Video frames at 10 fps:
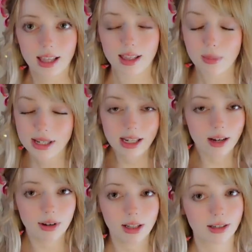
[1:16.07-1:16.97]
The
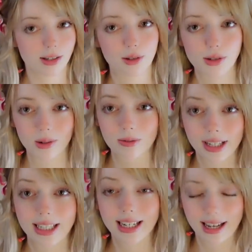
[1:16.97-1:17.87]
material is also
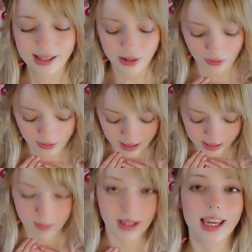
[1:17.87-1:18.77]
really nice on
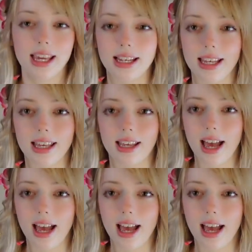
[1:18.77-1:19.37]
this bikini.